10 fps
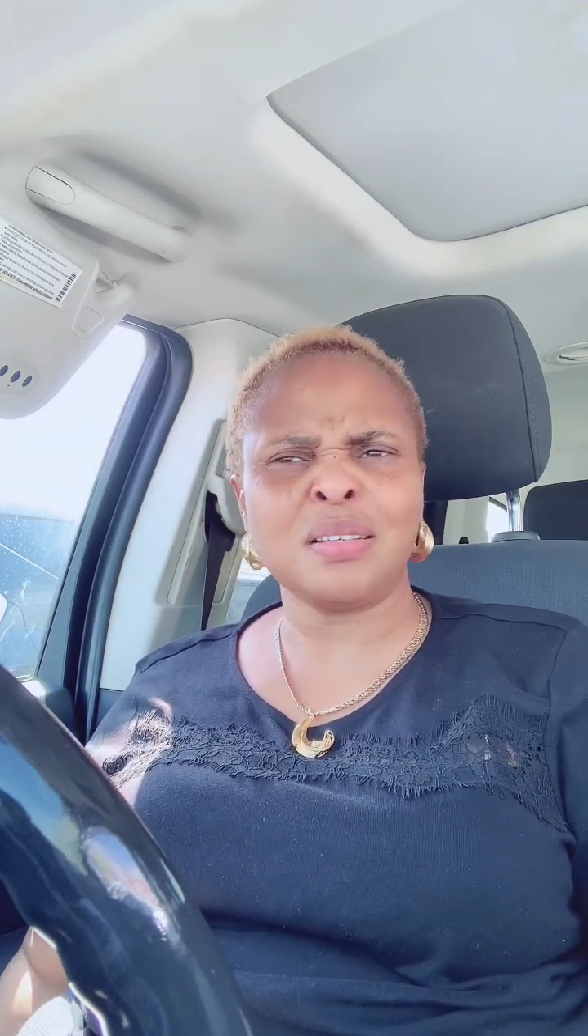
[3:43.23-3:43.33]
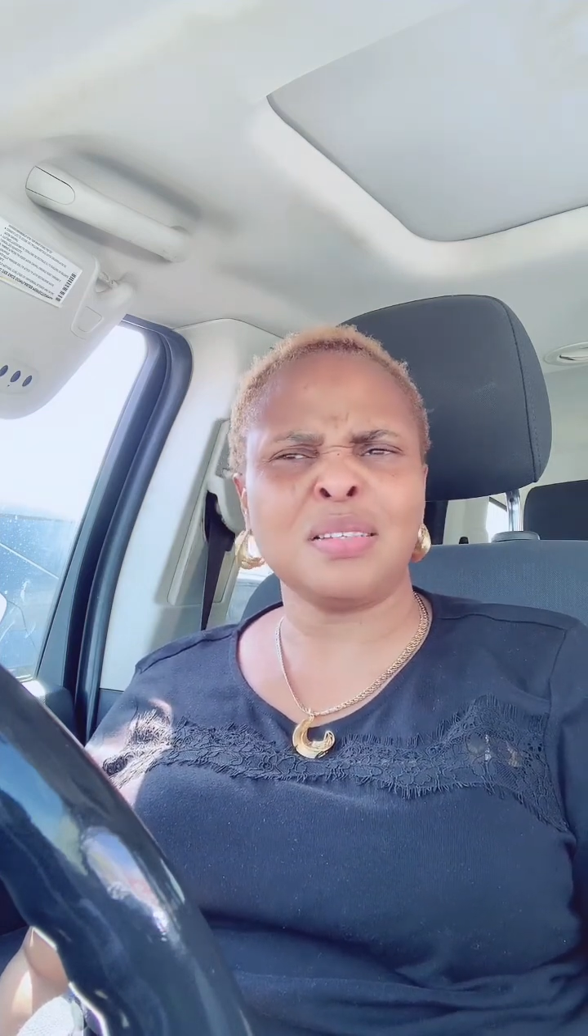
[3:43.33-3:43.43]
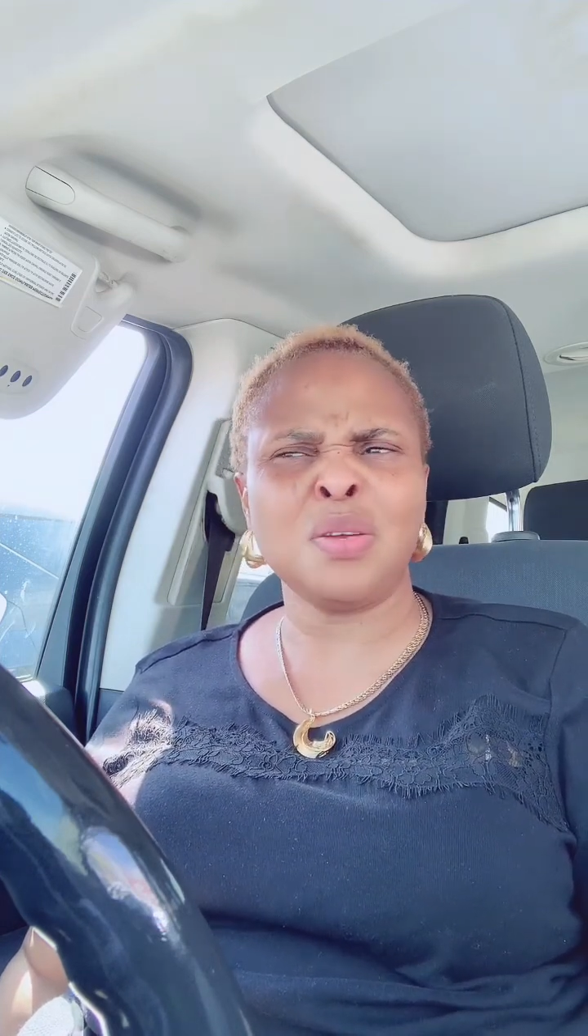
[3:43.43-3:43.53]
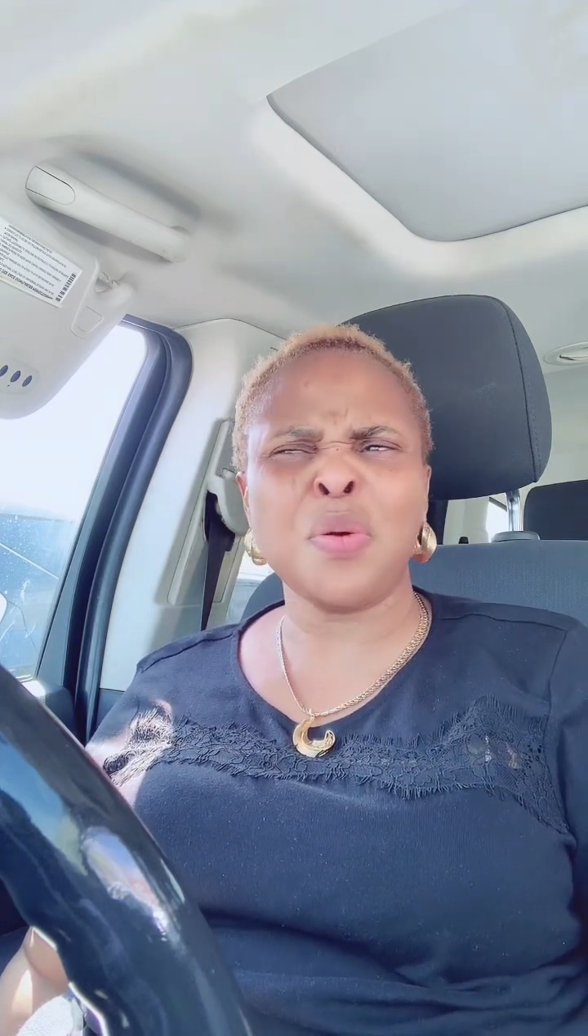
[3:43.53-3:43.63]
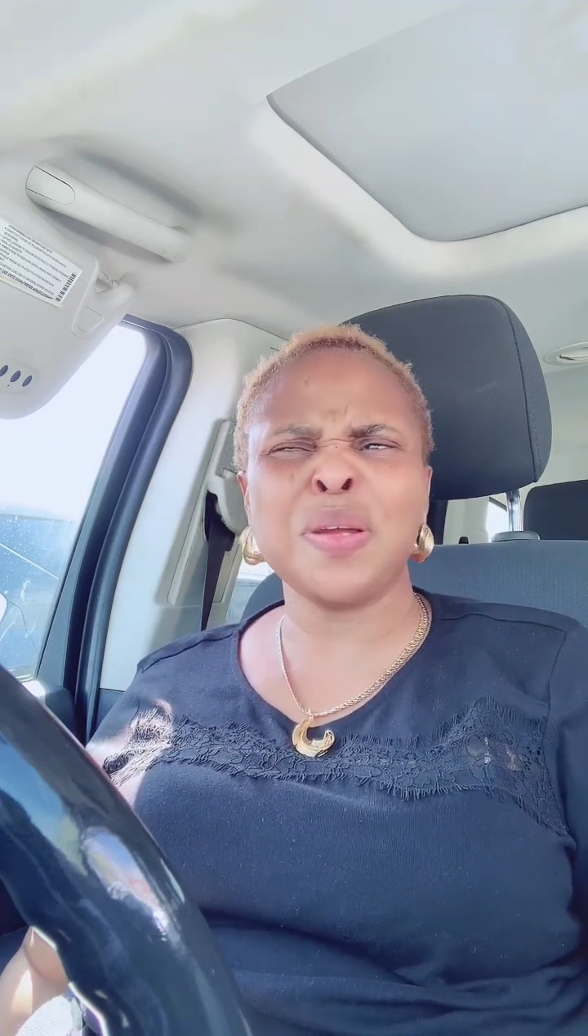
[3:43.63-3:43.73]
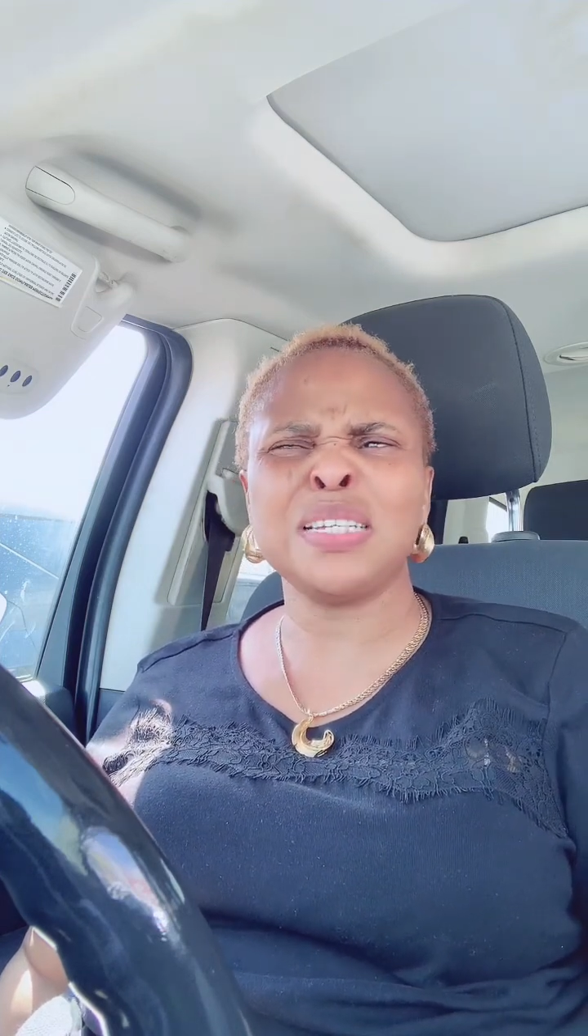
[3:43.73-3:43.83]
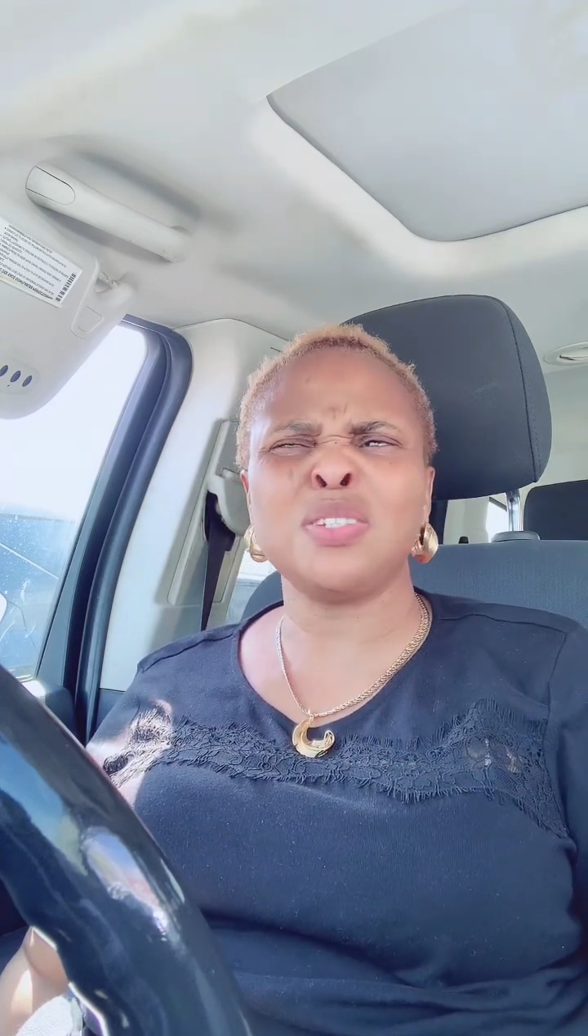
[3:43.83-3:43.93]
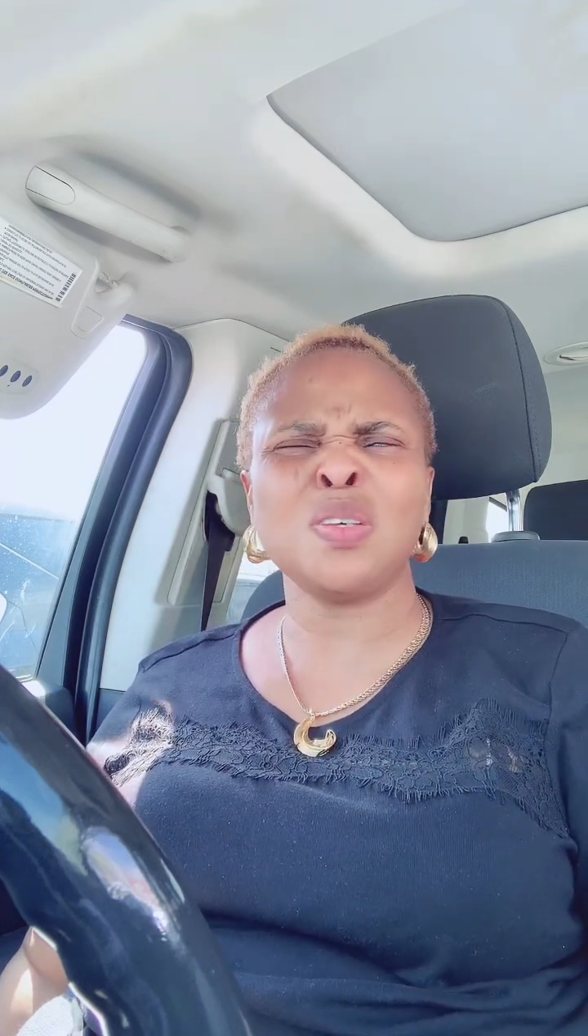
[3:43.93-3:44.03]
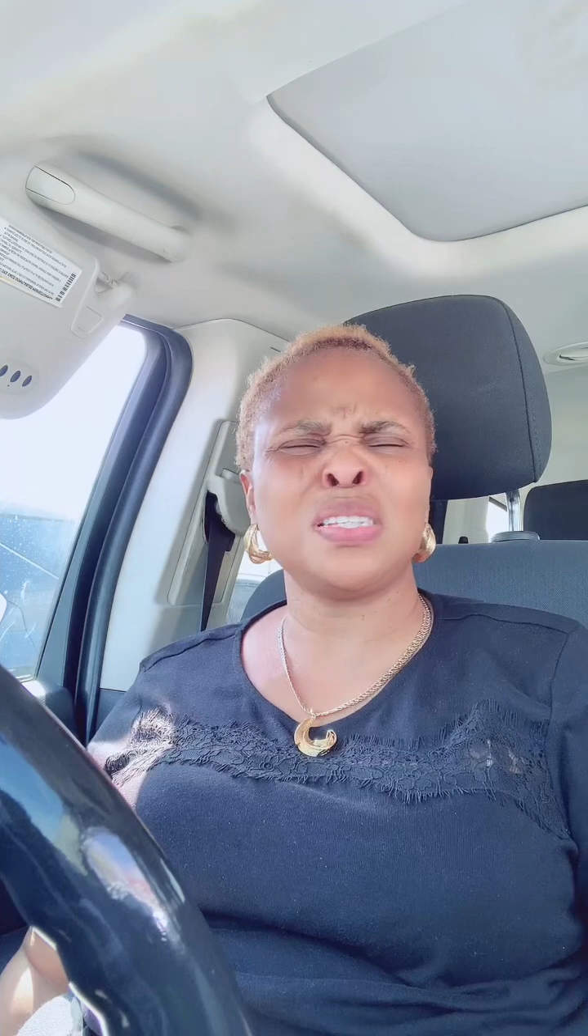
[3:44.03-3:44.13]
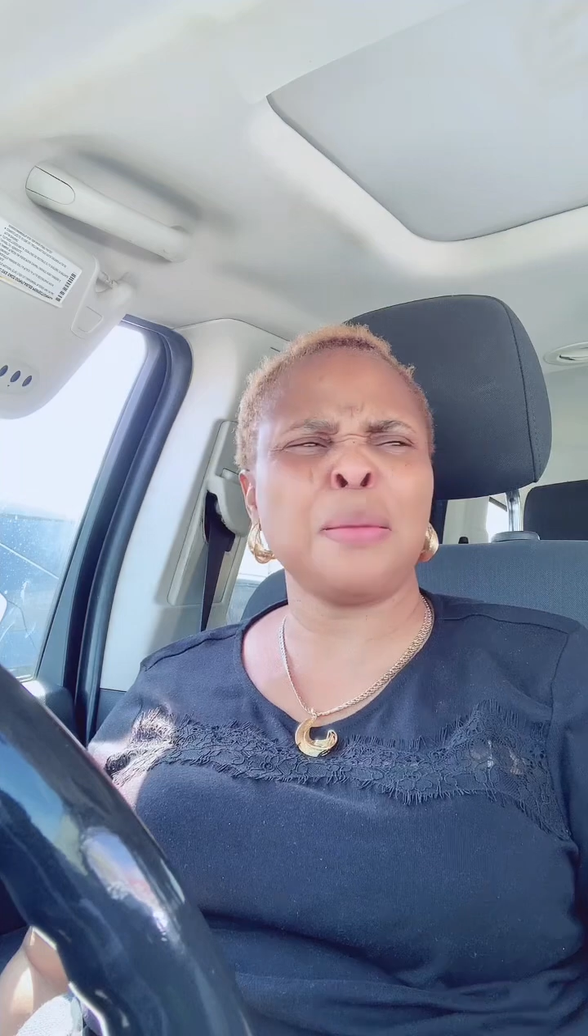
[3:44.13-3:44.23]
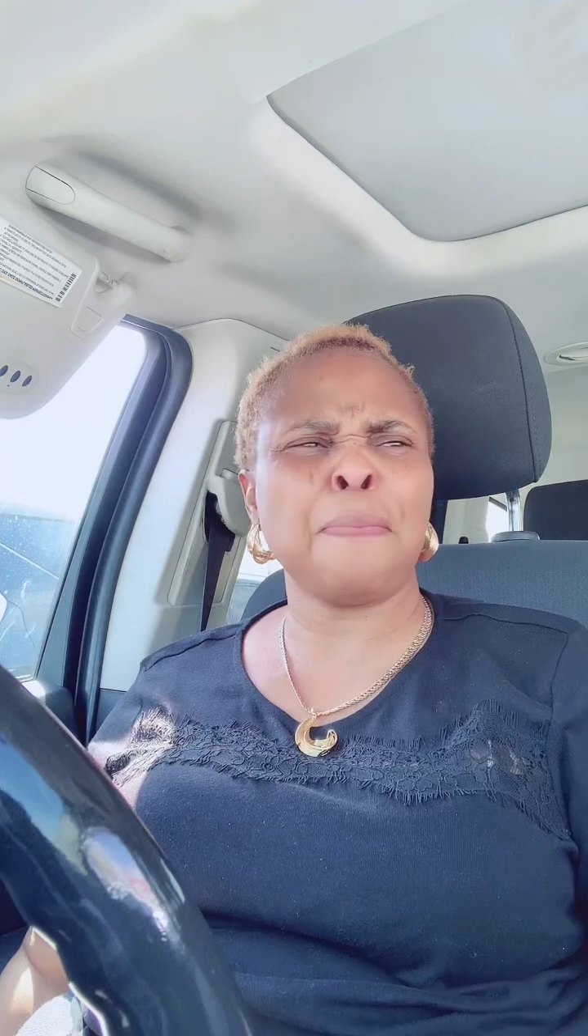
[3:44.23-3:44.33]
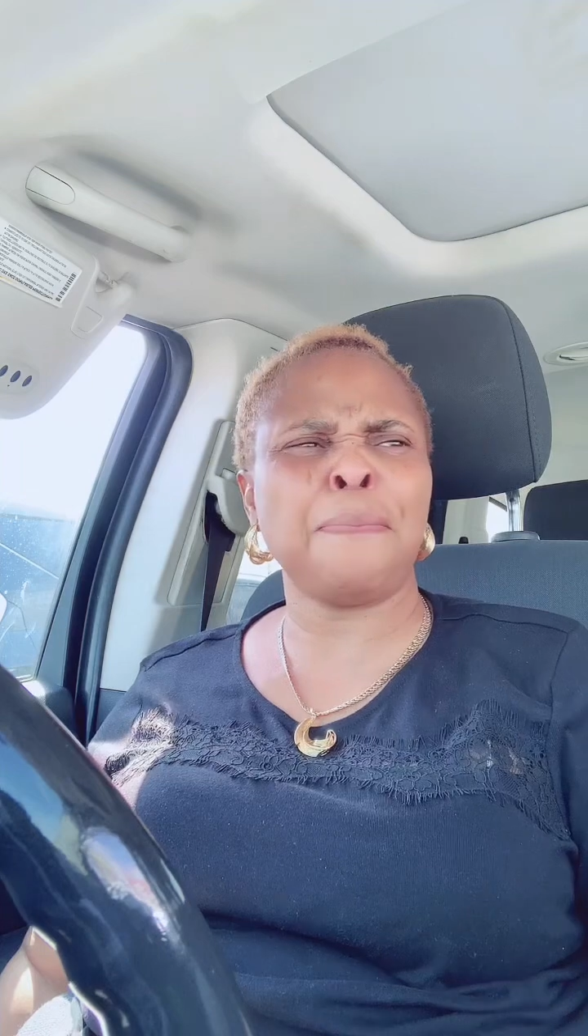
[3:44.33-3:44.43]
The way when she just stay,